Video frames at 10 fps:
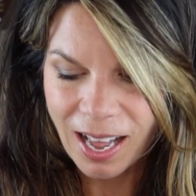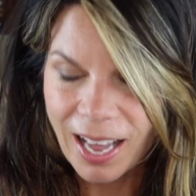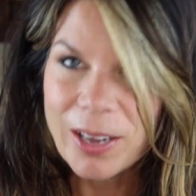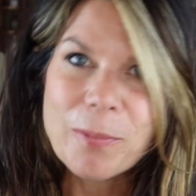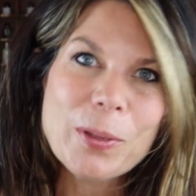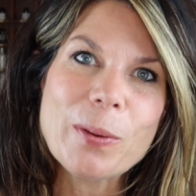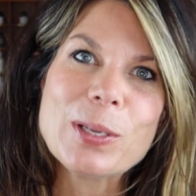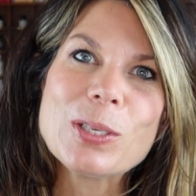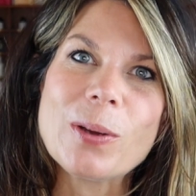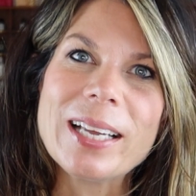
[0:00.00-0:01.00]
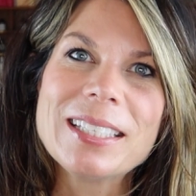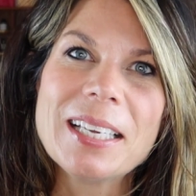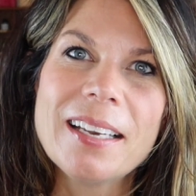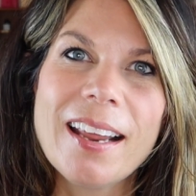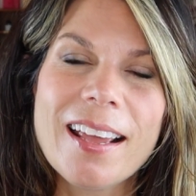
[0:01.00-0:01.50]
I hope you enjoyed
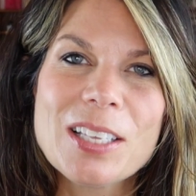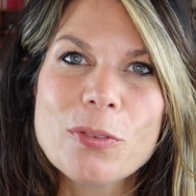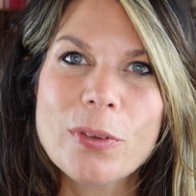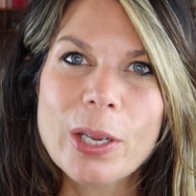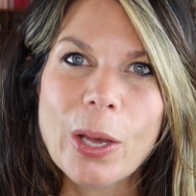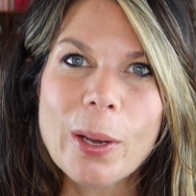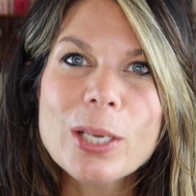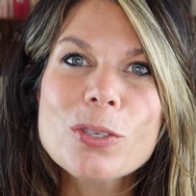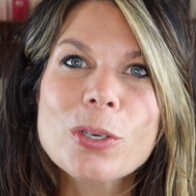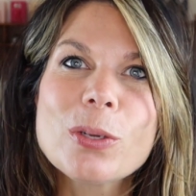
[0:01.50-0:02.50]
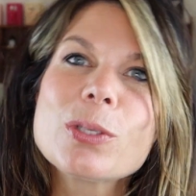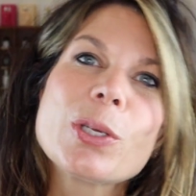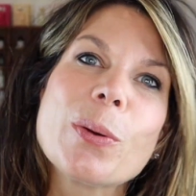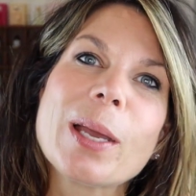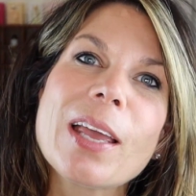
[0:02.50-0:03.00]
today's video introducing
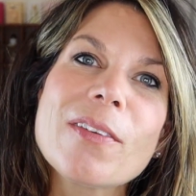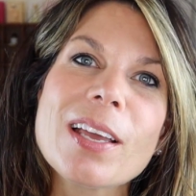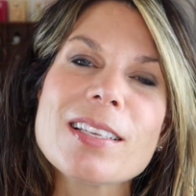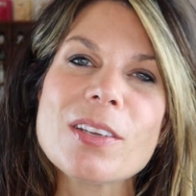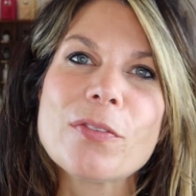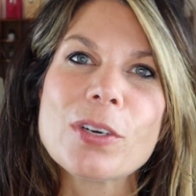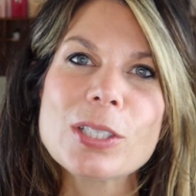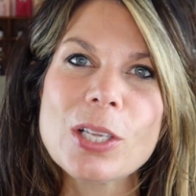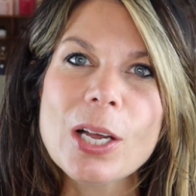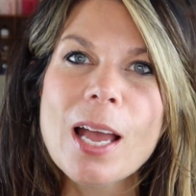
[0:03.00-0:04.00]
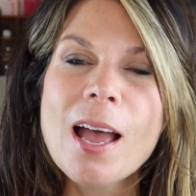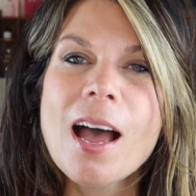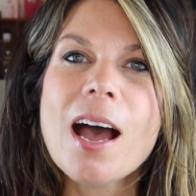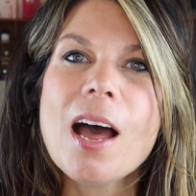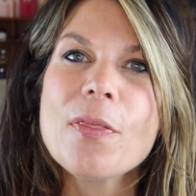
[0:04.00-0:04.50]
you and giving us a first look
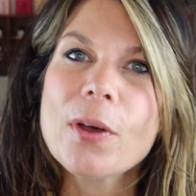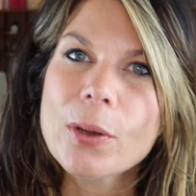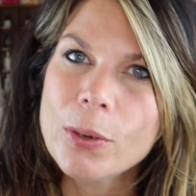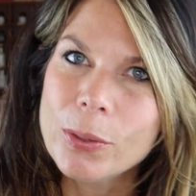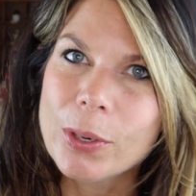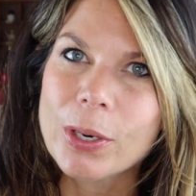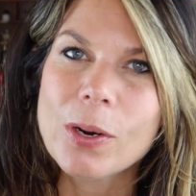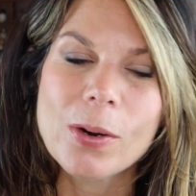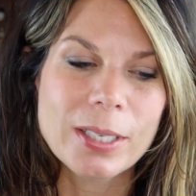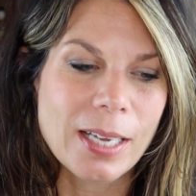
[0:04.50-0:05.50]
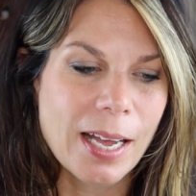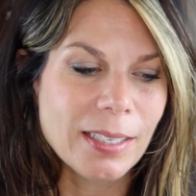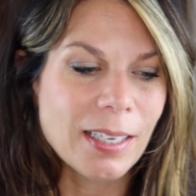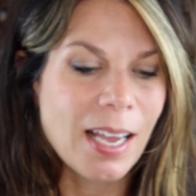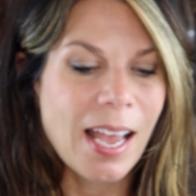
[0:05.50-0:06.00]
at the Cougar
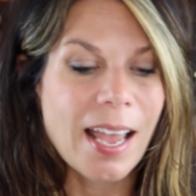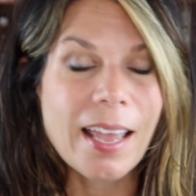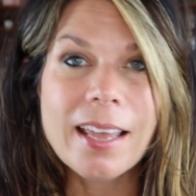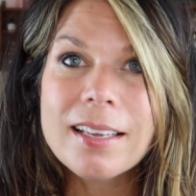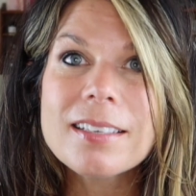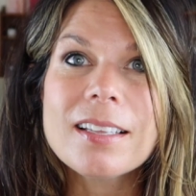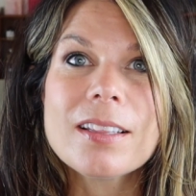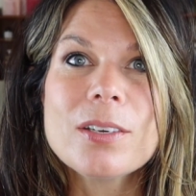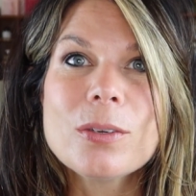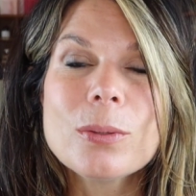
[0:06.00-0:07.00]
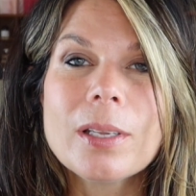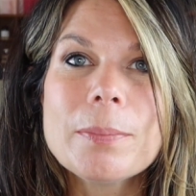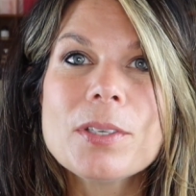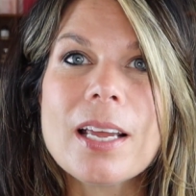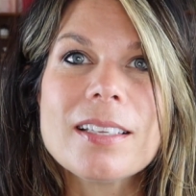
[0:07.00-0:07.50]
Quartet and the new lip
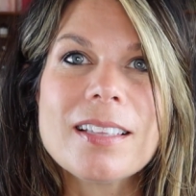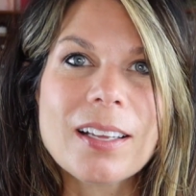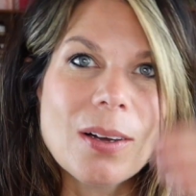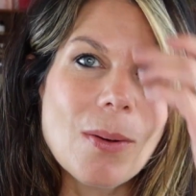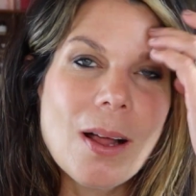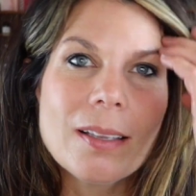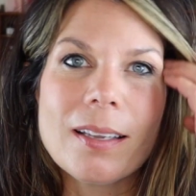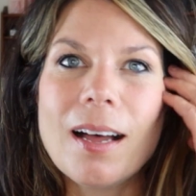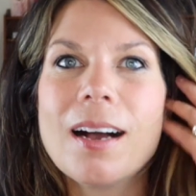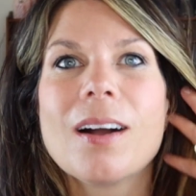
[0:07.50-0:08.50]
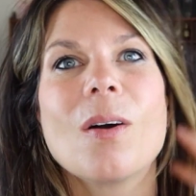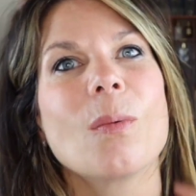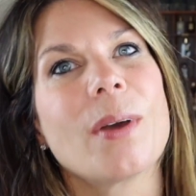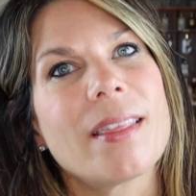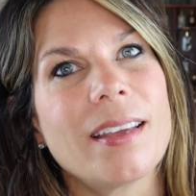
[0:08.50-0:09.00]
shades that go along
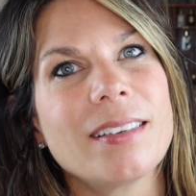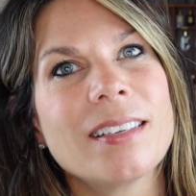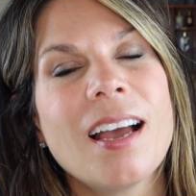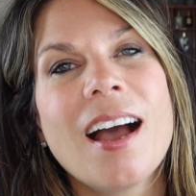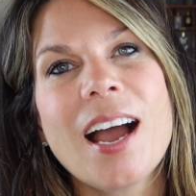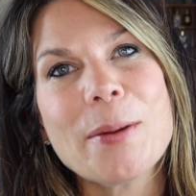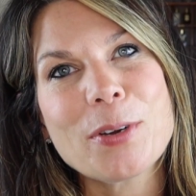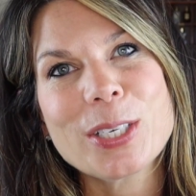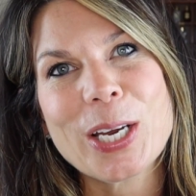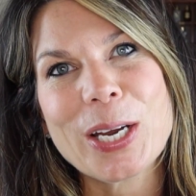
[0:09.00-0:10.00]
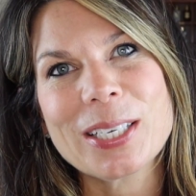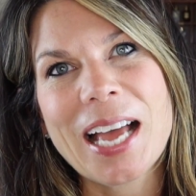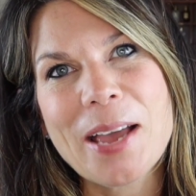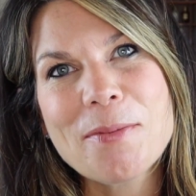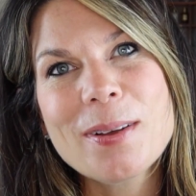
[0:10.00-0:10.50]
with it. I appreciate your
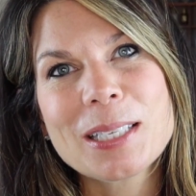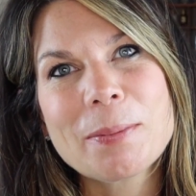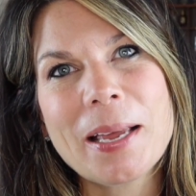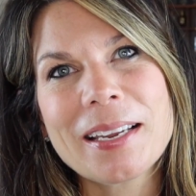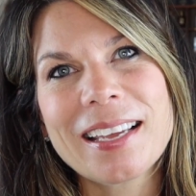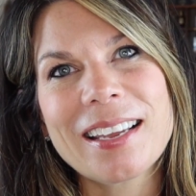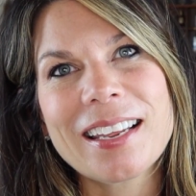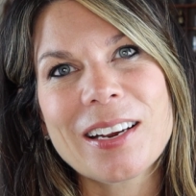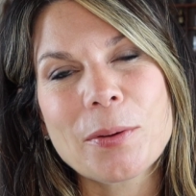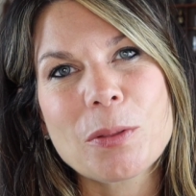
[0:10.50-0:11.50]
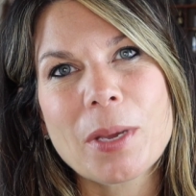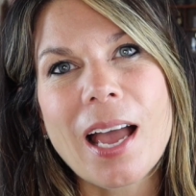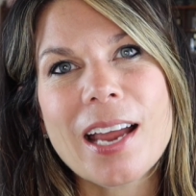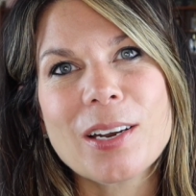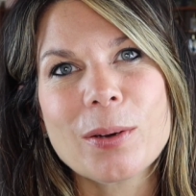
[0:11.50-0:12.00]
time spending it here with me.
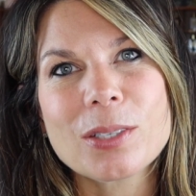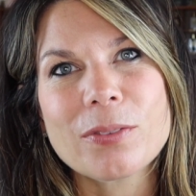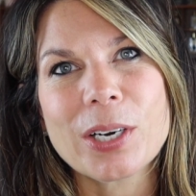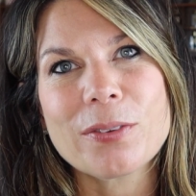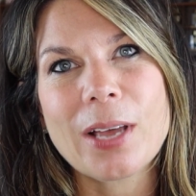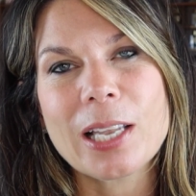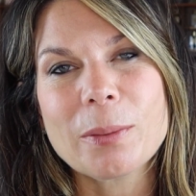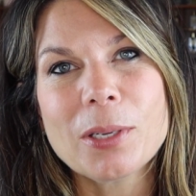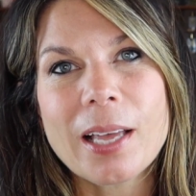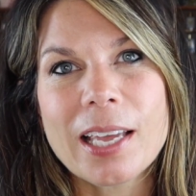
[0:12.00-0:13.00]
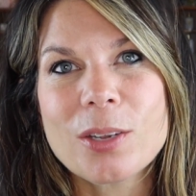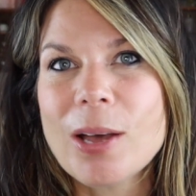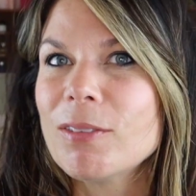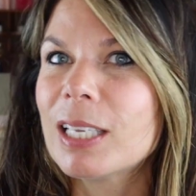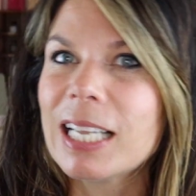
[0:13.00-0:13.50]
I know it's very valuable and you
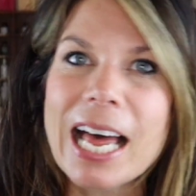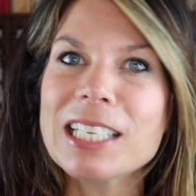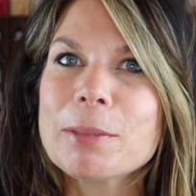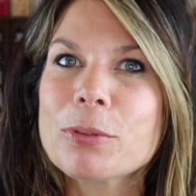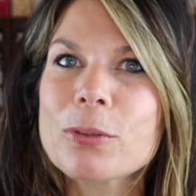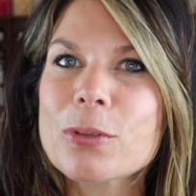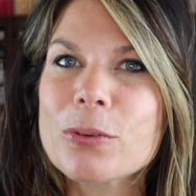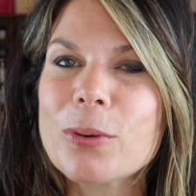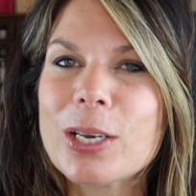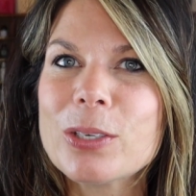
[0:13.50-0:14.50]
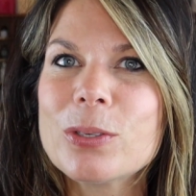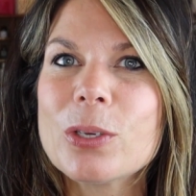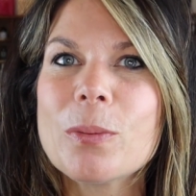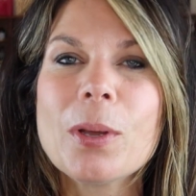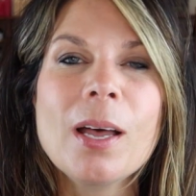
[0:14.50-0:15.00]
have a lot to peruse through on
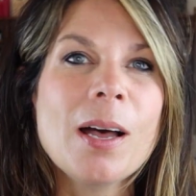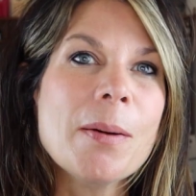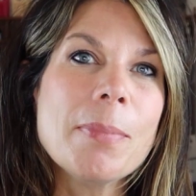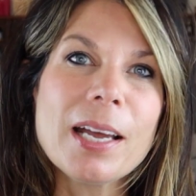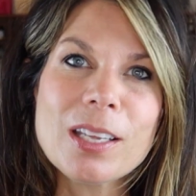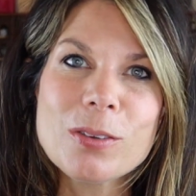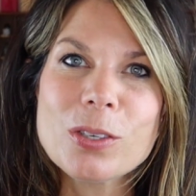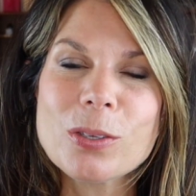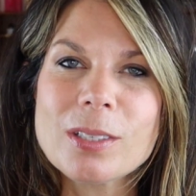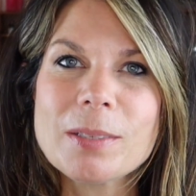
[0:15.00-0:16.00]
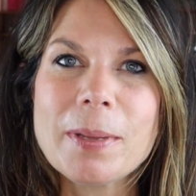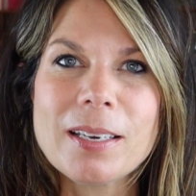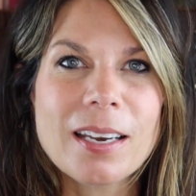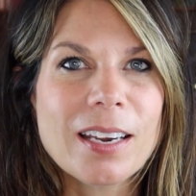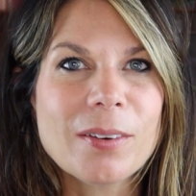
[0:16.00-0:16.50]
YouTube, but you chose to spend
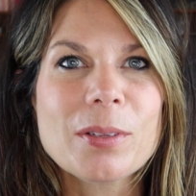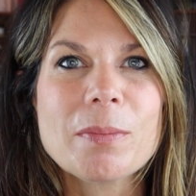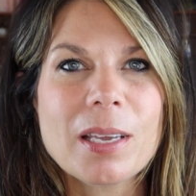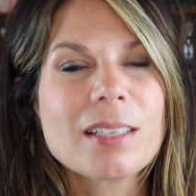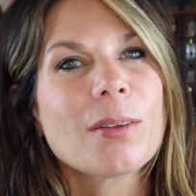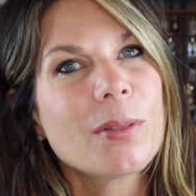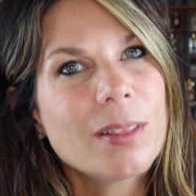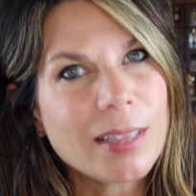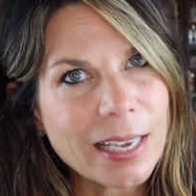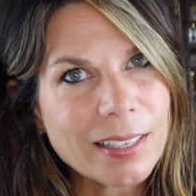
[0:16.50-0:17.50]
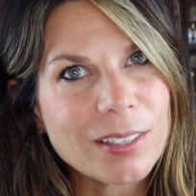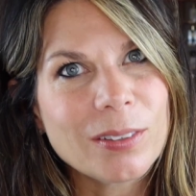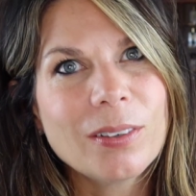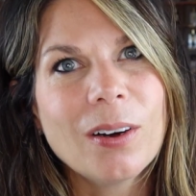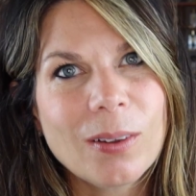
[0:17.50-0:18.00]
it here with me, so thank
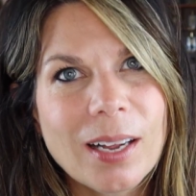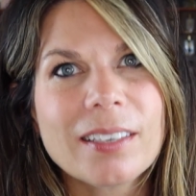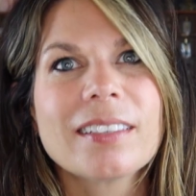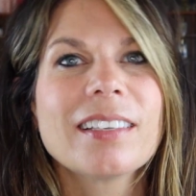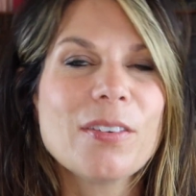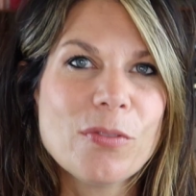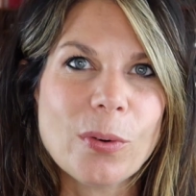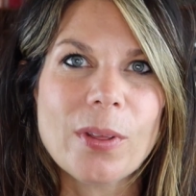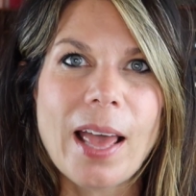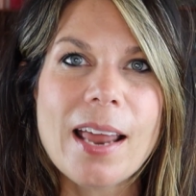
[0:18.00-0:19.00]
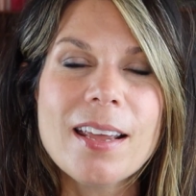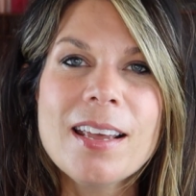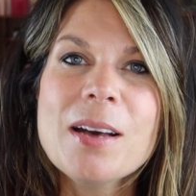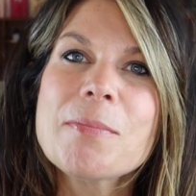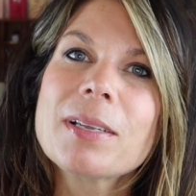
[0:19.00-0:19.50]
you wholeheartedly for that.
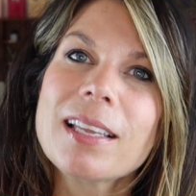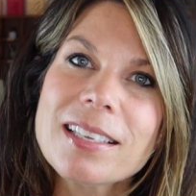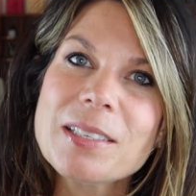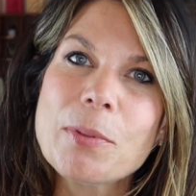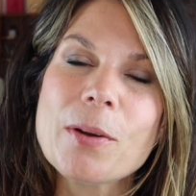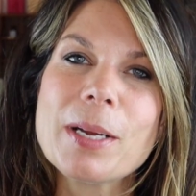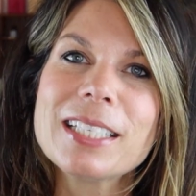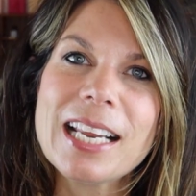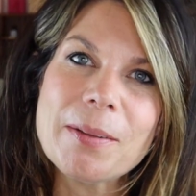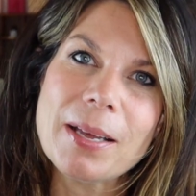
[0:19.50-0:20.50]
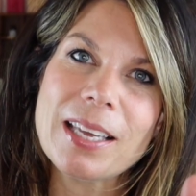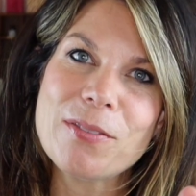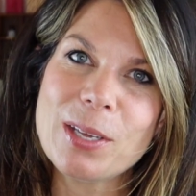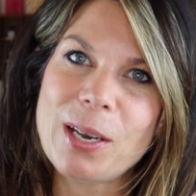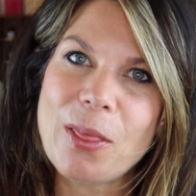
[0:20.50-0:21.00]
Please support my channel by
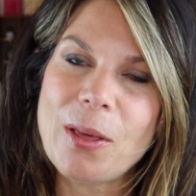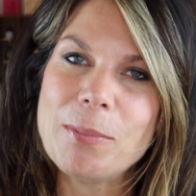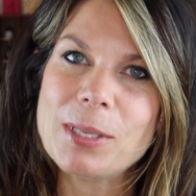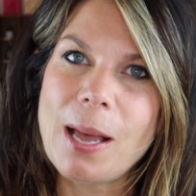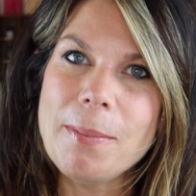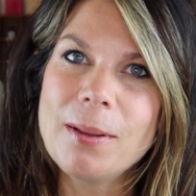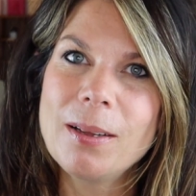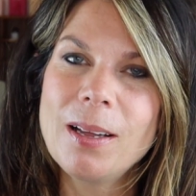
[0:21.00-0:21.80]
giving it a thumbs up.